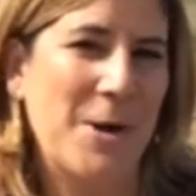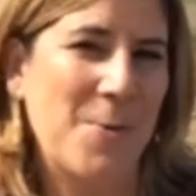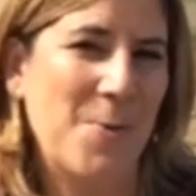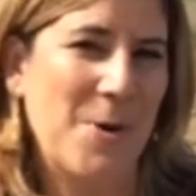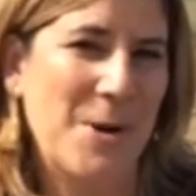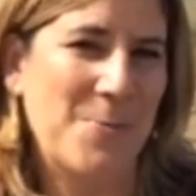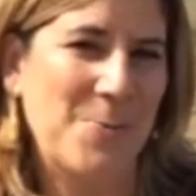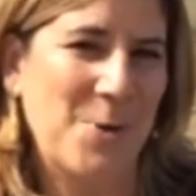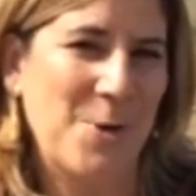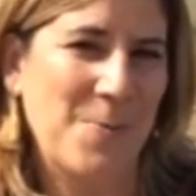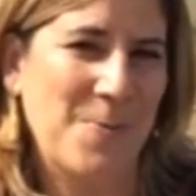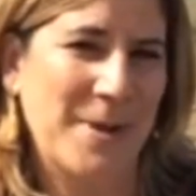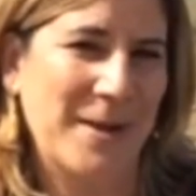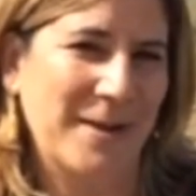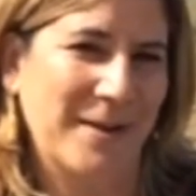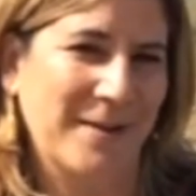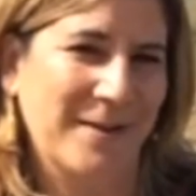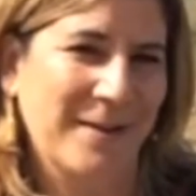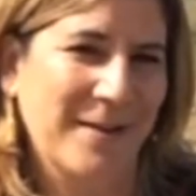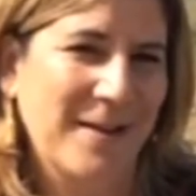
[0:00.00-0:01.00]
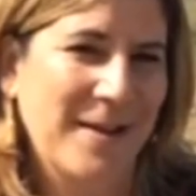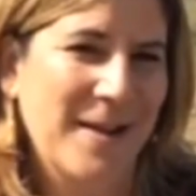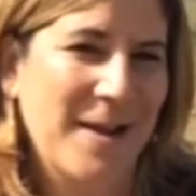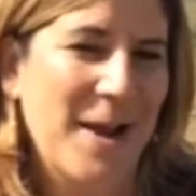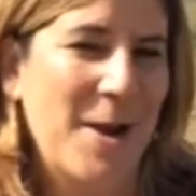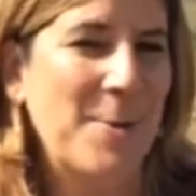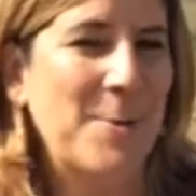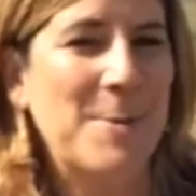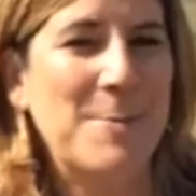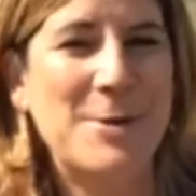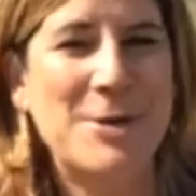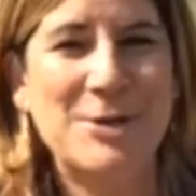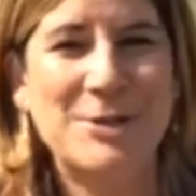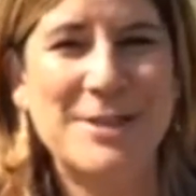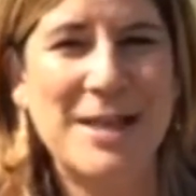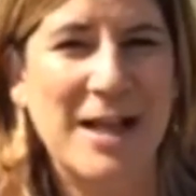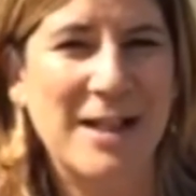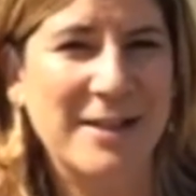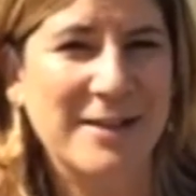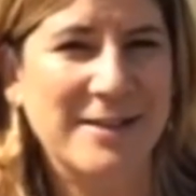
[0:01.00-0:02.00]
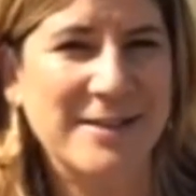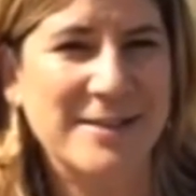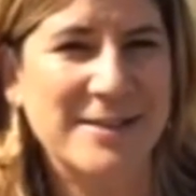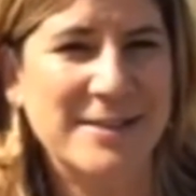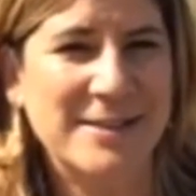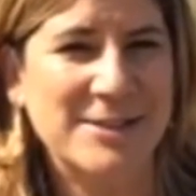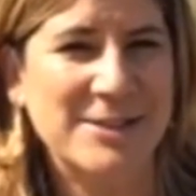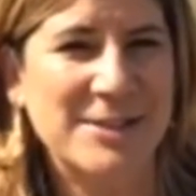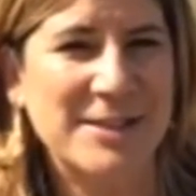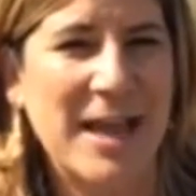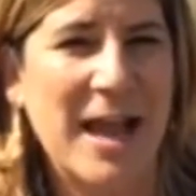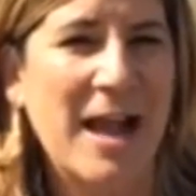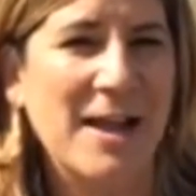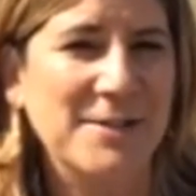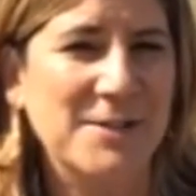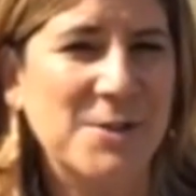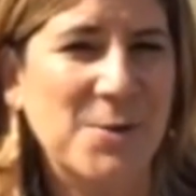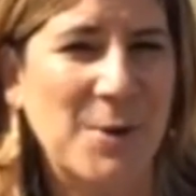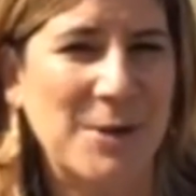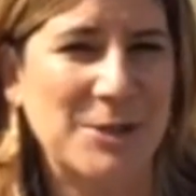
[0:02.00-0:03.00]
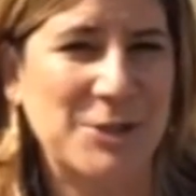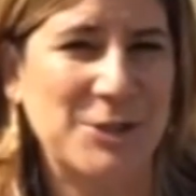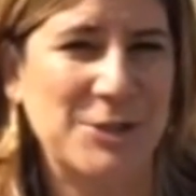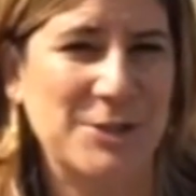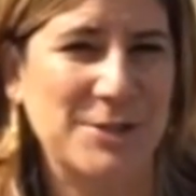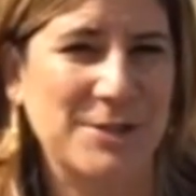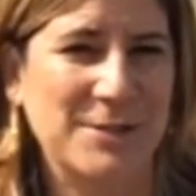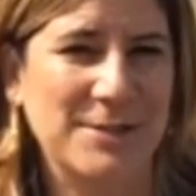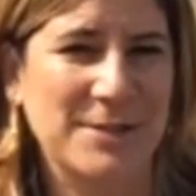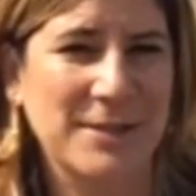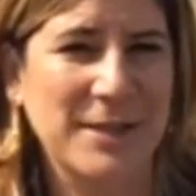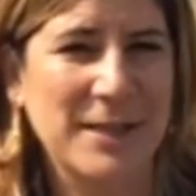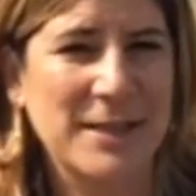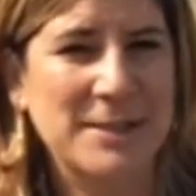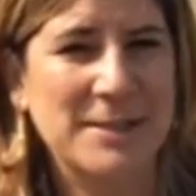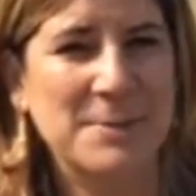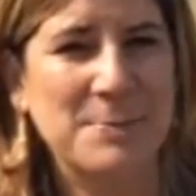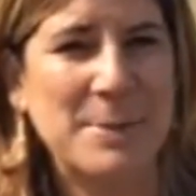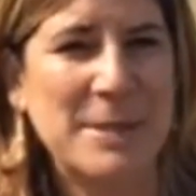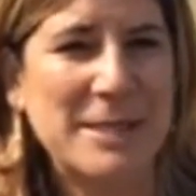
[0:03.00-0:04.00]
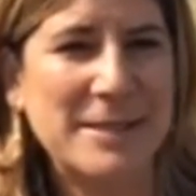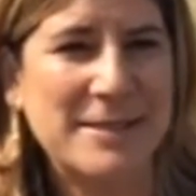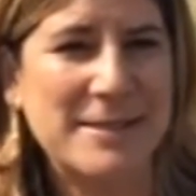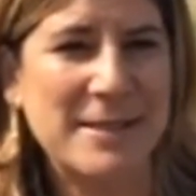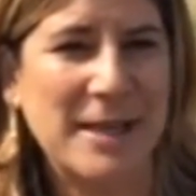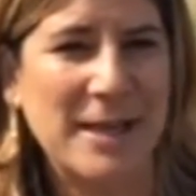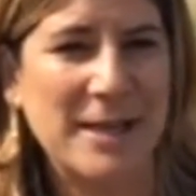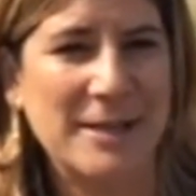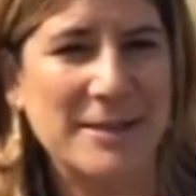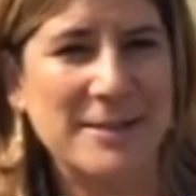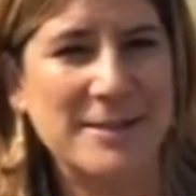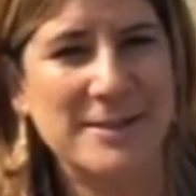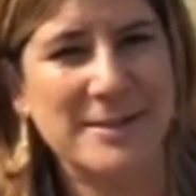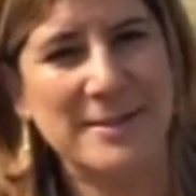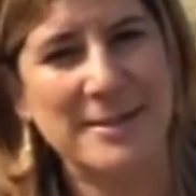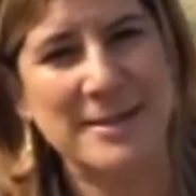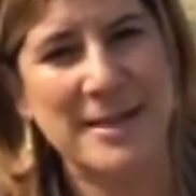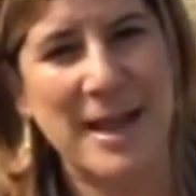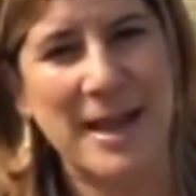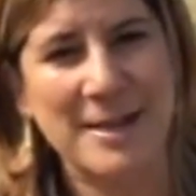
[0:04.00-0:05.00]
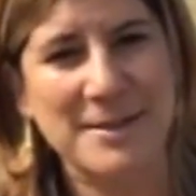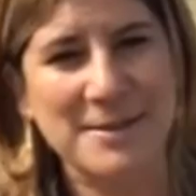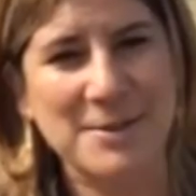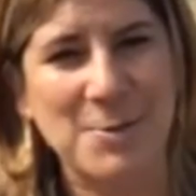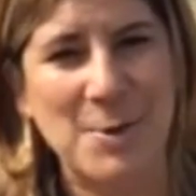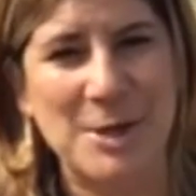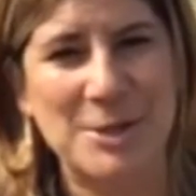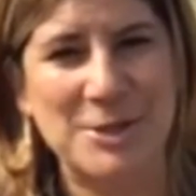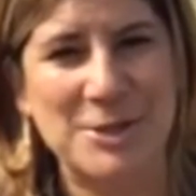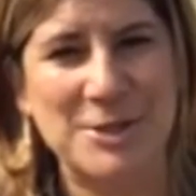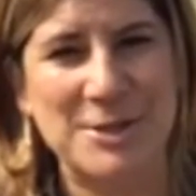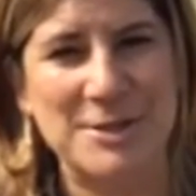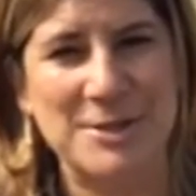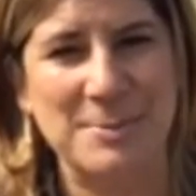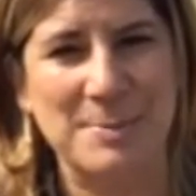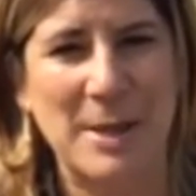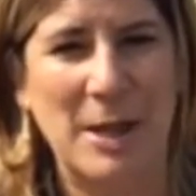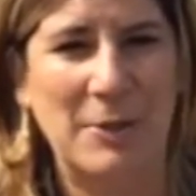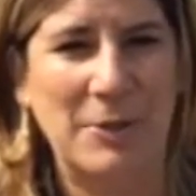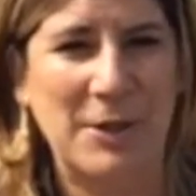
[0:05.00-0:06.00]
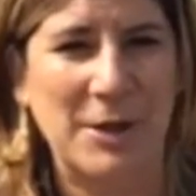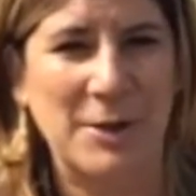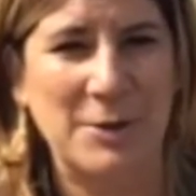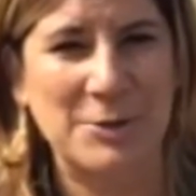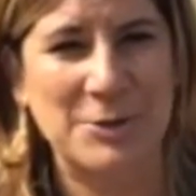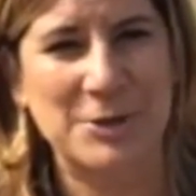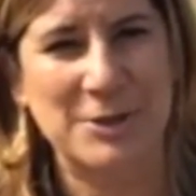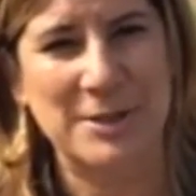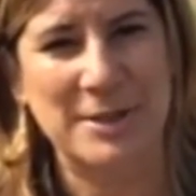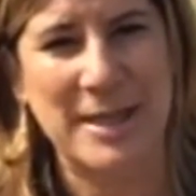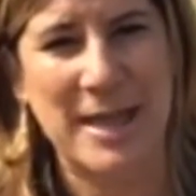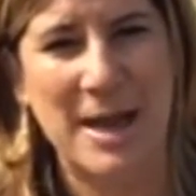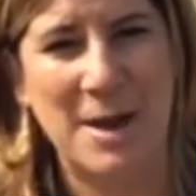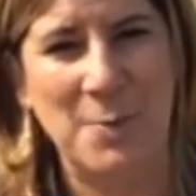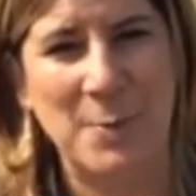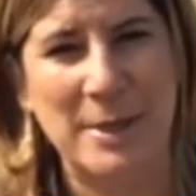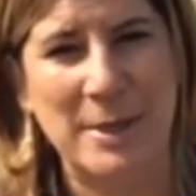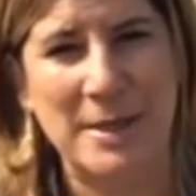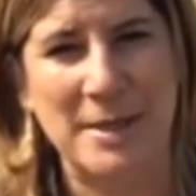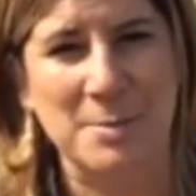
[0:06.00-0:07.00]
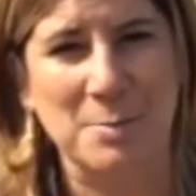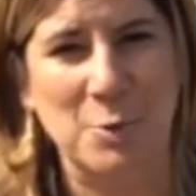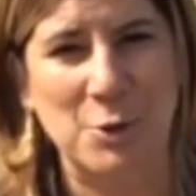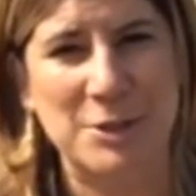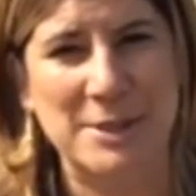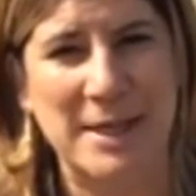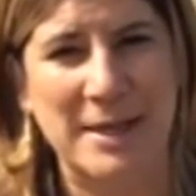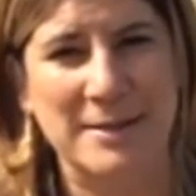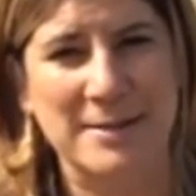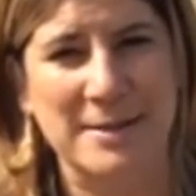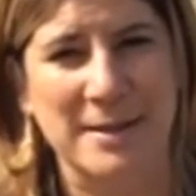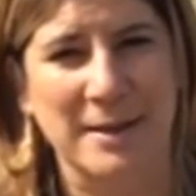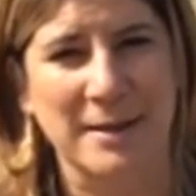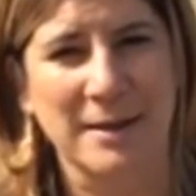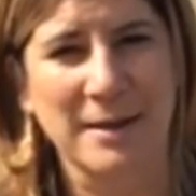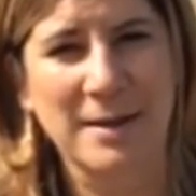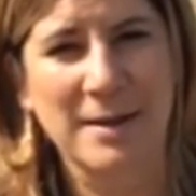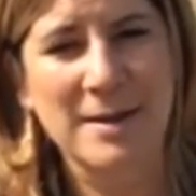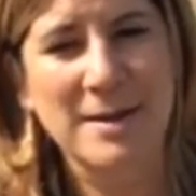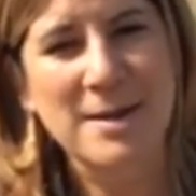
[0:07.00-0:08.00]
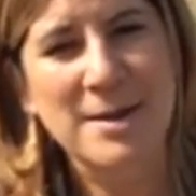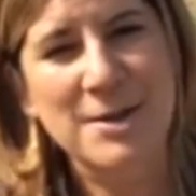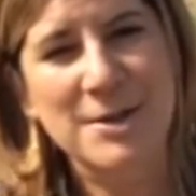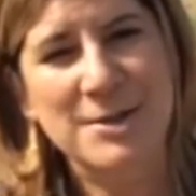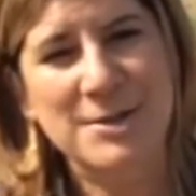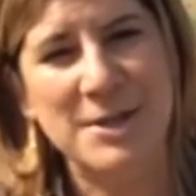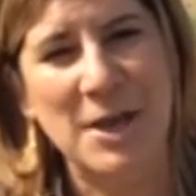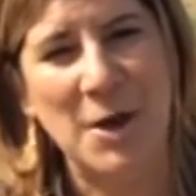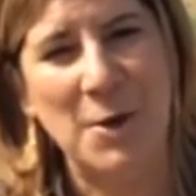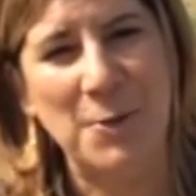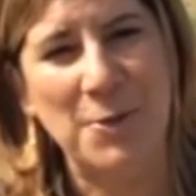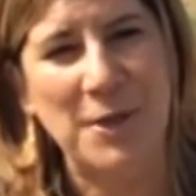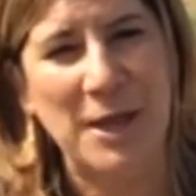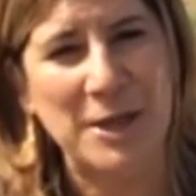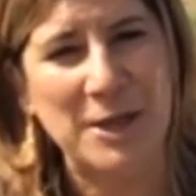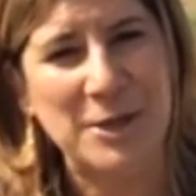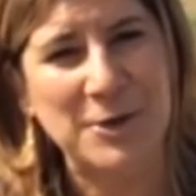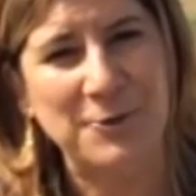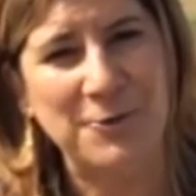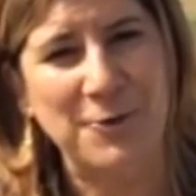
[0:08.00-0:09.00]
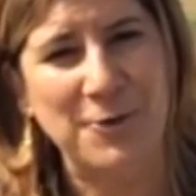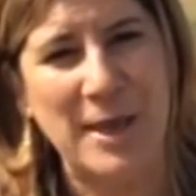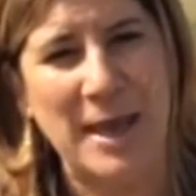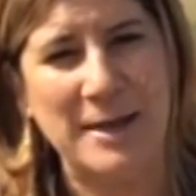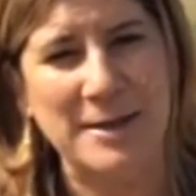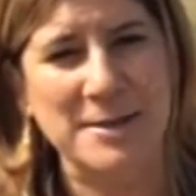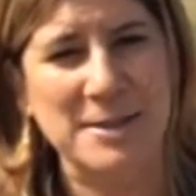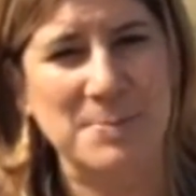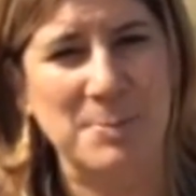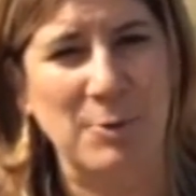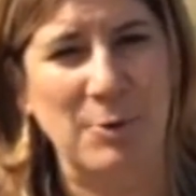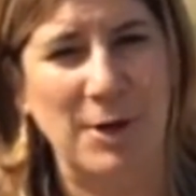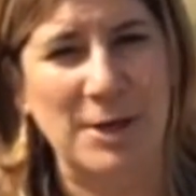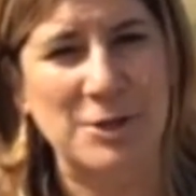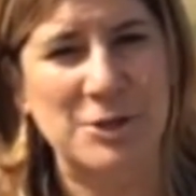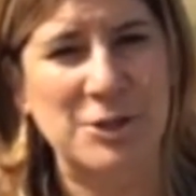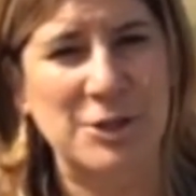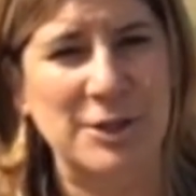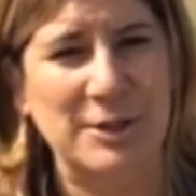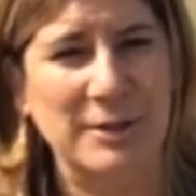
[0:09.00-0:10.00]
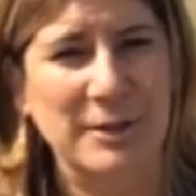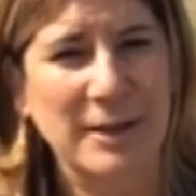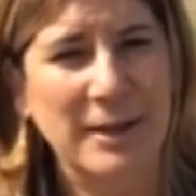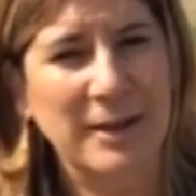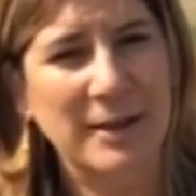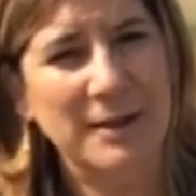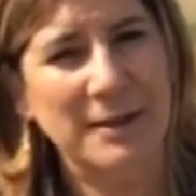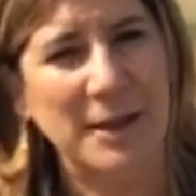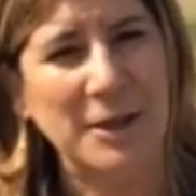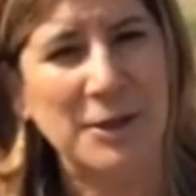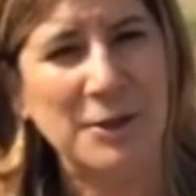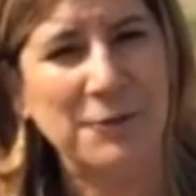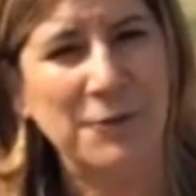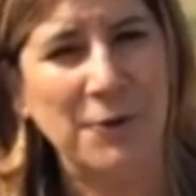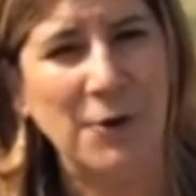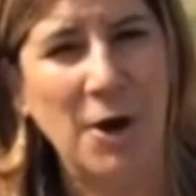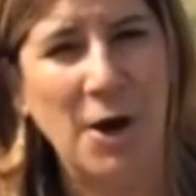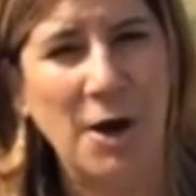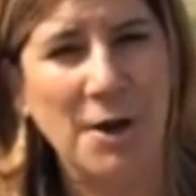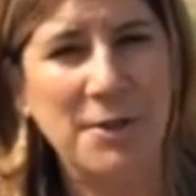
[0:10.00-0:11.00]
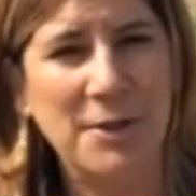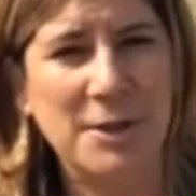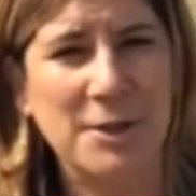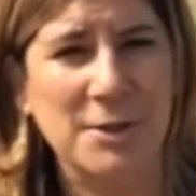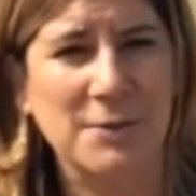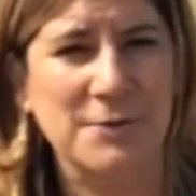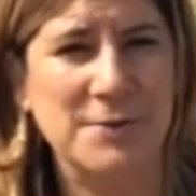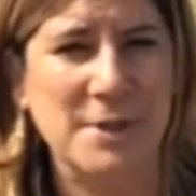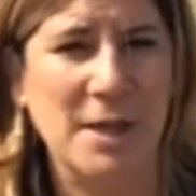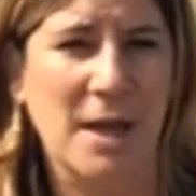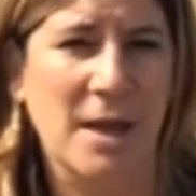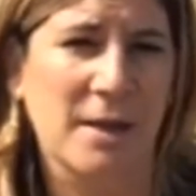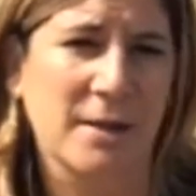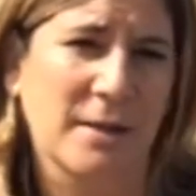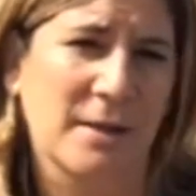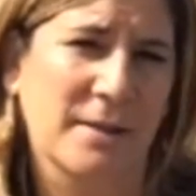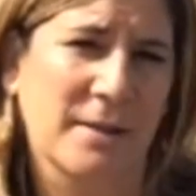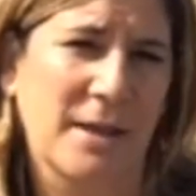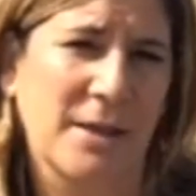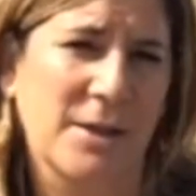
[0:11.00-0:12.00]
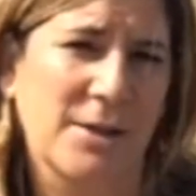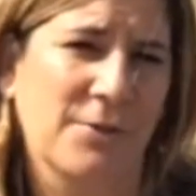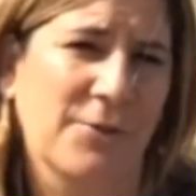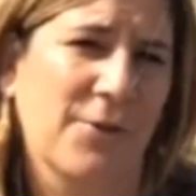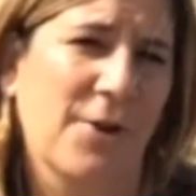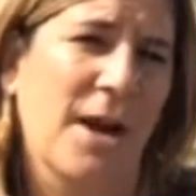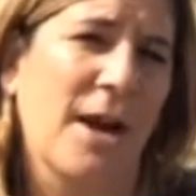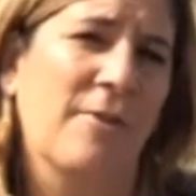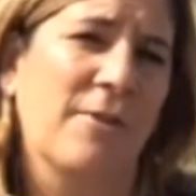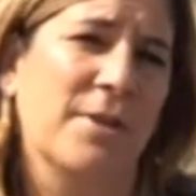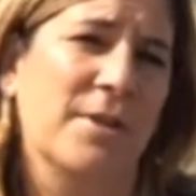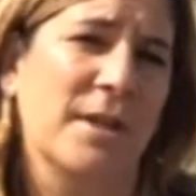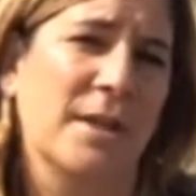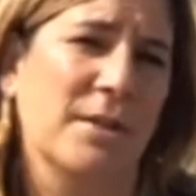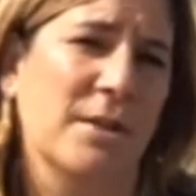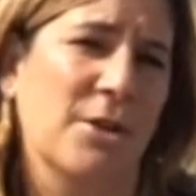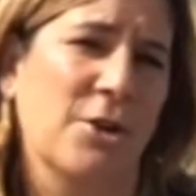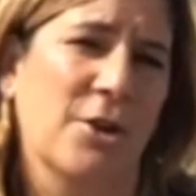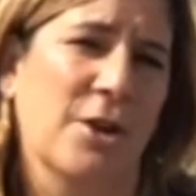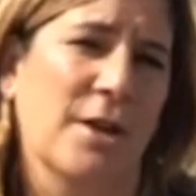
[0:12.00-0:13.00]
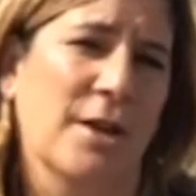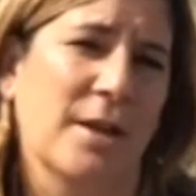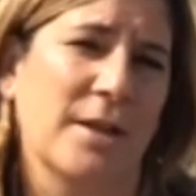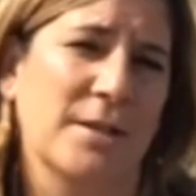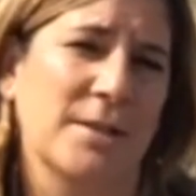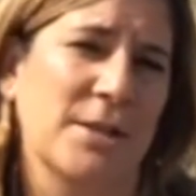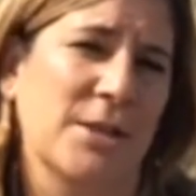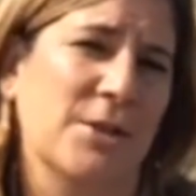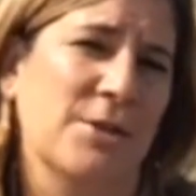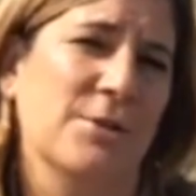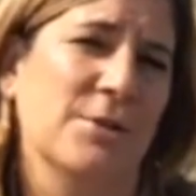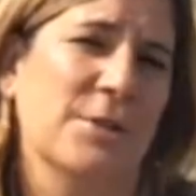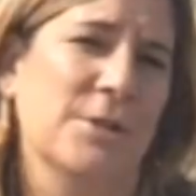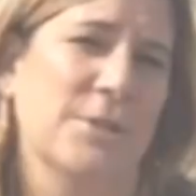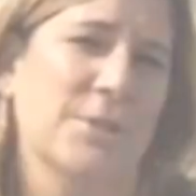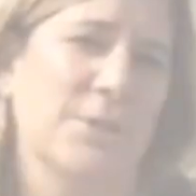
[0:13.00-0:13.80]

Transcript: wait one more minute. I remember you telling us just to ask questions, to be a scientist and ask questions about the ocean and how we can protect it. So thank you for that inspiration. Thank you for all that you've done, and thank you for everything that you're going to continue to